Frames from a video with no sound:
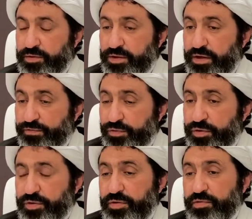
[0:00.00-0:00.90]

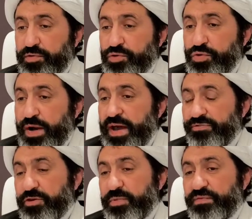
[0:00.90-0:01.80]
Therefore, you
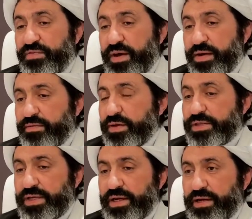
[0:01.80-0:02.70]
have to be very, very
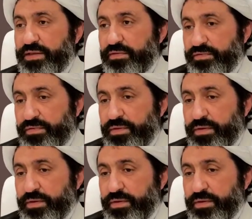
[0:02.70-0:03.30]
selective.